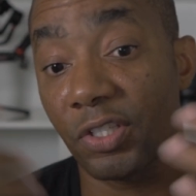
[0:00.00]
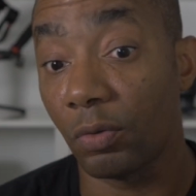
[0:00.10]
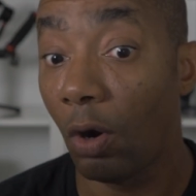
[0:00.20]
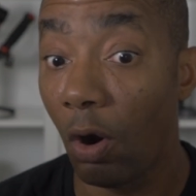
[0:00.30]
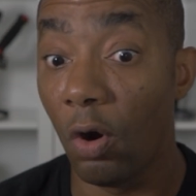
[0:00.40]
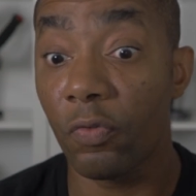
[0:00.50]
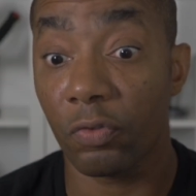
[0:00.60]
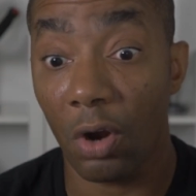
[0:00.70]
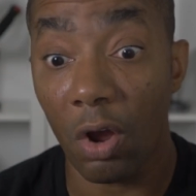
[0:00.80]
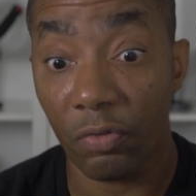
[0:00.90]
So
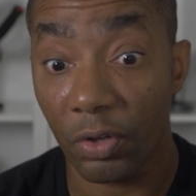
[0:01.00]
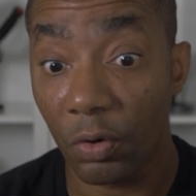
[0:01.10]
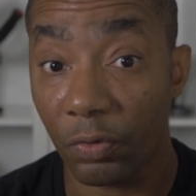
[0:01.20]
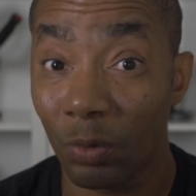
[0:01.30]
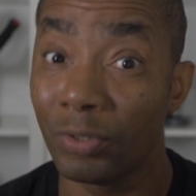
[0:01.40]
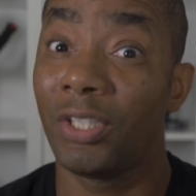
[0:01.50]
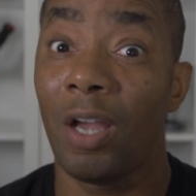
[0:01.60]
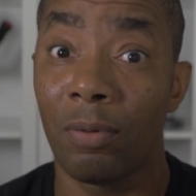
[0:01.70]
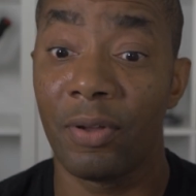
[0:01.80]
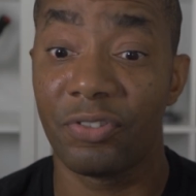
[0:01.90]
overall though, for only a
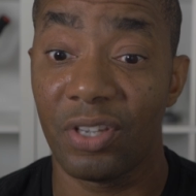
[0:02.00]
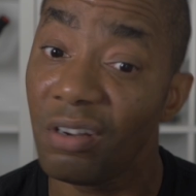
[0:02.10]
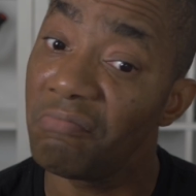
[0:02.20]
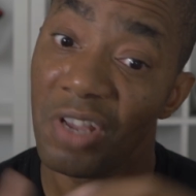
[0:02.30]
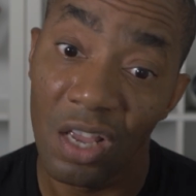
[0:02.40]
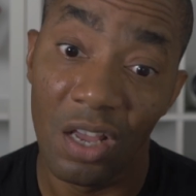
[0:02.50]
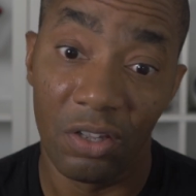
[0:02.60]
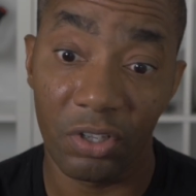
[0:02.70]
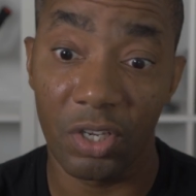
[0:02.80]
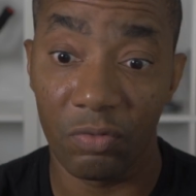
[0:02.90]
couple months in,
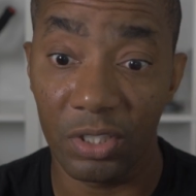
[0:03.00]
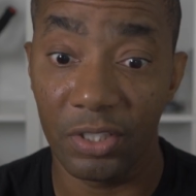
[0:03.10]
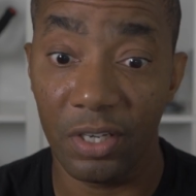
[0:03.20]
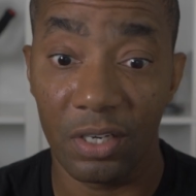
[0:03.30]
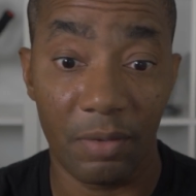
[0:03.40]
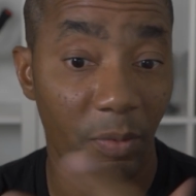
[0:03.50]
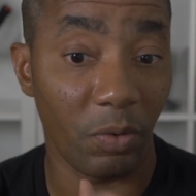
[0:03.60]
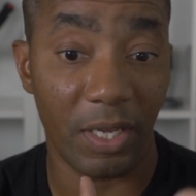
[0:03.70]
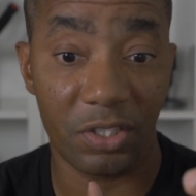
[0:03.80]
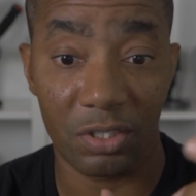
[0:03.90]
looking really good. I mean, we'll
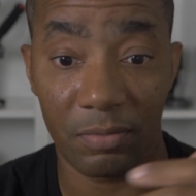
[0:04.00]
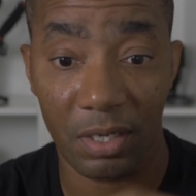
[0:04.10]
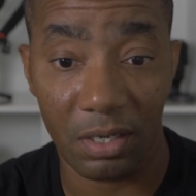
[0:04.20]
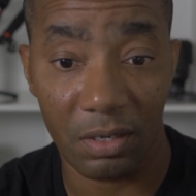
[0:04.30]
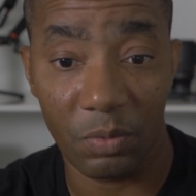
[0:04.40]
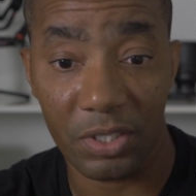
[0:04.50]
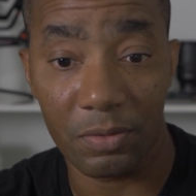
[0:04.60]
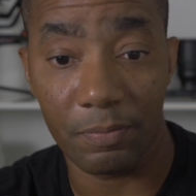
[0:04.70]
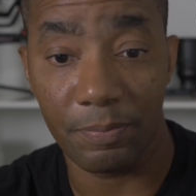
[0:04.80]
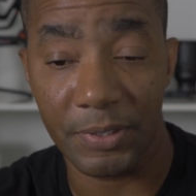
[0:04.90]
get some, uh, we'll get
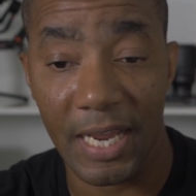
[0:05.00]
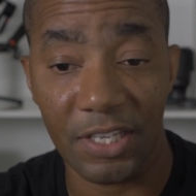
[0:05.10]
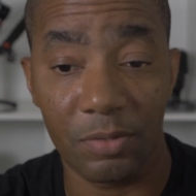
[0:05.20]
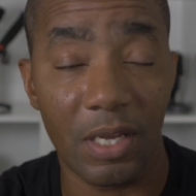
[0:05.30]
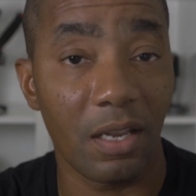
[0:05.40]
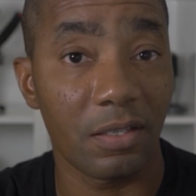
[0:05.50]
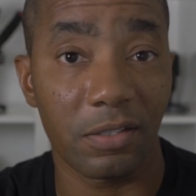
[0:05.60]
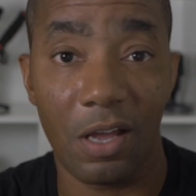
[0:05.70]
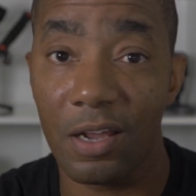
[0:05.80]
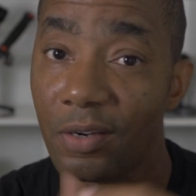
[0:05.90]
some potassium down this
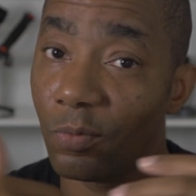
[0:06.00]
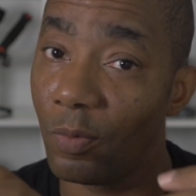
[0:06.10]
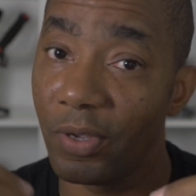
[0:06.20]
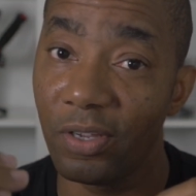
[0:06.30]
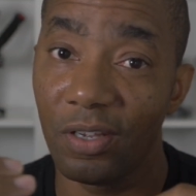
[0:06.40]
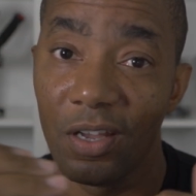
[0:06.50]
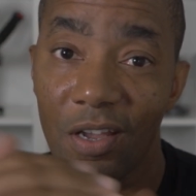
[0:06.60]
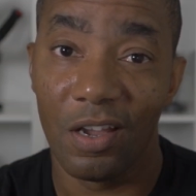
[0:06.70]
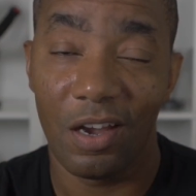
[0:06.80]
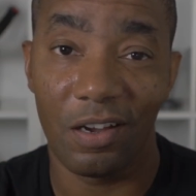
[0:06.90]
lawn and we'll be
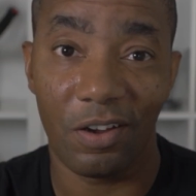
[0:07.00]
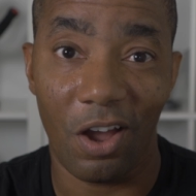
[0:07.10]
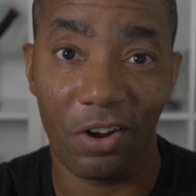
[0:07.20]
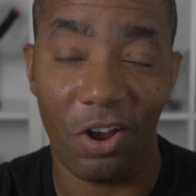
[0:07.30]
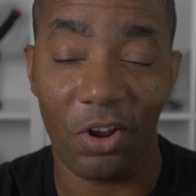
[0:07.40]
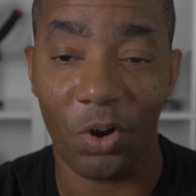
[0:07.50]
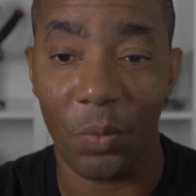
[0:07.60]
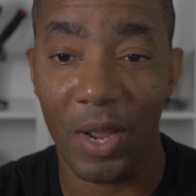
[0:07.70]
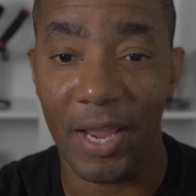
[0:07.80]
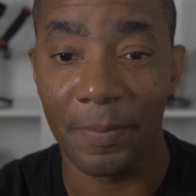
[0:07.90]
uh, on, on our
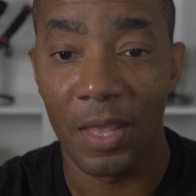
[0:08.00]
way.